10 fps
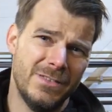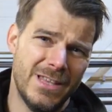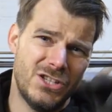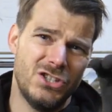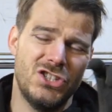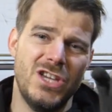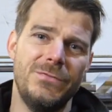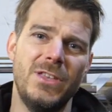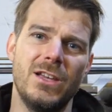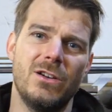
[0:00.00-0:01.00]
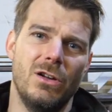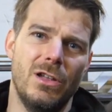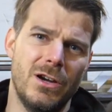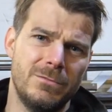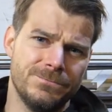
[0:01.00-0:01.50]
This shifting
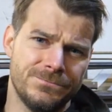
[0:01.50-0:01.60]
collar